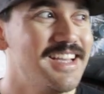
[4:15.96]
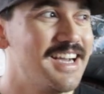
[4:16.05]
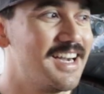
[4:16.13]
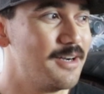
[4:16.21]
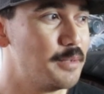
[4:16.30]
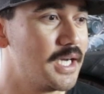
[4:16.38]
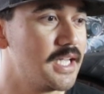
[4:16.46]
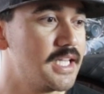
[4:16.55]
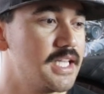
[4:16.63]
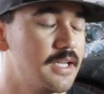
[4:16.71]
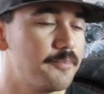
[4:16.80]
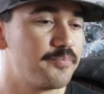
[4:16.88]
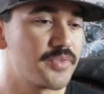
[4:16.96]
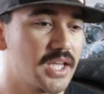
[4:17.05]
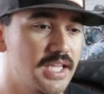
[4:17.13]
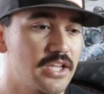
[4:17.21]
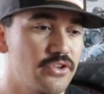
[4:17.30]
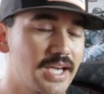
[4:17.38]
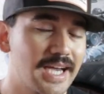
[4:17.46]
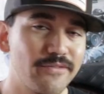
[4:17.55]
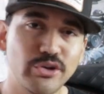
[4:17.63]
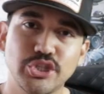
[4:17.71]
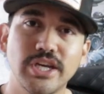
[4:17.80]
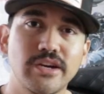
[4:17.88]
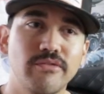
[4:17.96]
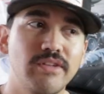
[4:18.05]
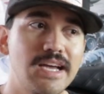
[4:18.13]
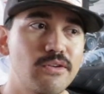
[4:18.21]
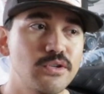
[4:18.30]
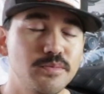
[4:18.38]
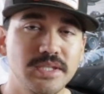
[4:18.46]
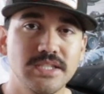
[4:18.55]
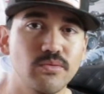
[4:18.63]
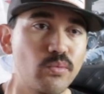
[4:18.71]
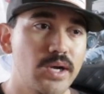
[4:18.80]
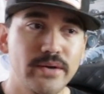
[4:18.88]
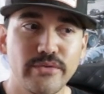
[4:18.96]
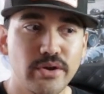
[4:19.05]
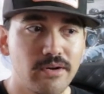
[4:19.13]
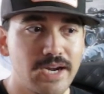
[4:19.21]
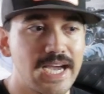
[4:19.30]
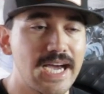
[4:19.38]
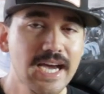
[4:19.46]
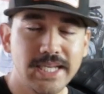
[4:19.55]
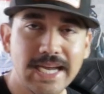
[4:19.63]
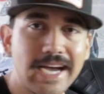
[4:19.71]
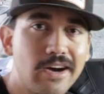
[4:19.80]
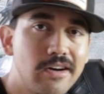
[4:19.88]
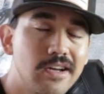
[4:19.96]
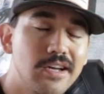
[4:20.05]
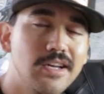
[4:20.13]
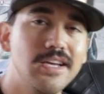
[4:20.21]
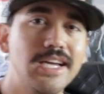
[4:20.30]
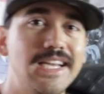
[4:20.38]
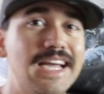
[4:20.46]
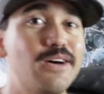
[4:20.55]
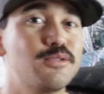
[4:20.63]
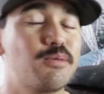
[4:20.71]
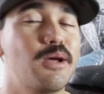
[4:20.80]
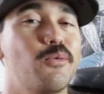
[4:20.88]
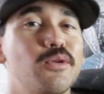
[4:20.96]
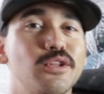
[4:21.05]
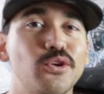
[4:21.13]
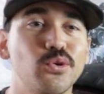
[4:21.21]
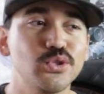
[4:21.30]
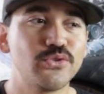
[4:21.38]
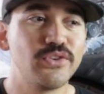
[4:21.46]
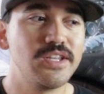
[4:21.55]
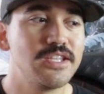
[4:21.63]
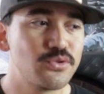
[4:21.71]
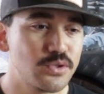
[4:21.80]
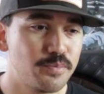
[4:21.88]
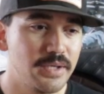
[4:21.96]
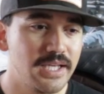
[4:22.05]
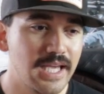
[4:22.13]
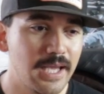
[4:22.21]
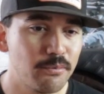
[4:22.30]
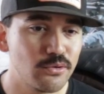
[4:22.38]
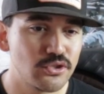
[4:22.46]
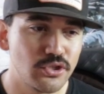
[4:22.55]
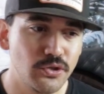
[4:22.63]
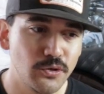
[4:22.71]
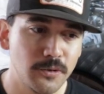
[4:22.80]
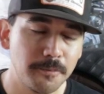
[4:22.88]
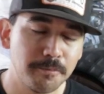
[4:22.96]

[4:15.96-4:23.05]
And then you have your checker flag, which means wherever you're at, pit out. And that was probably one of the coolest feelings, was being able to